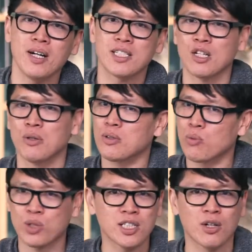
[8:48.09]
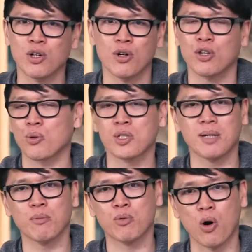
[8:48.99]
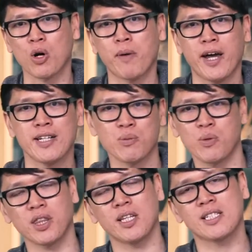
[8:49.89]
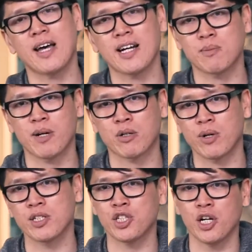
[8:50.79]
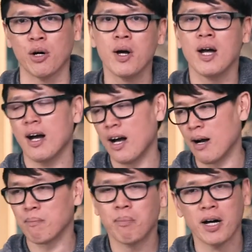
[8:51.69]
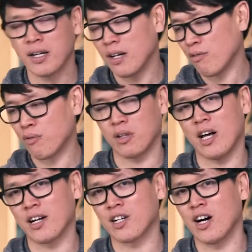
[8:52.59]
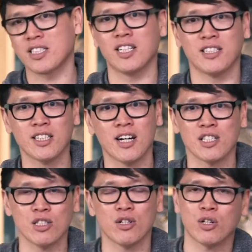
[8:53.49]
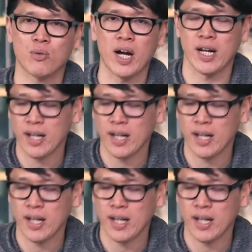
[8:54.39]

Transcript: So we're still going through some growing pains with this aspect ratio, but for a lot of content does look great.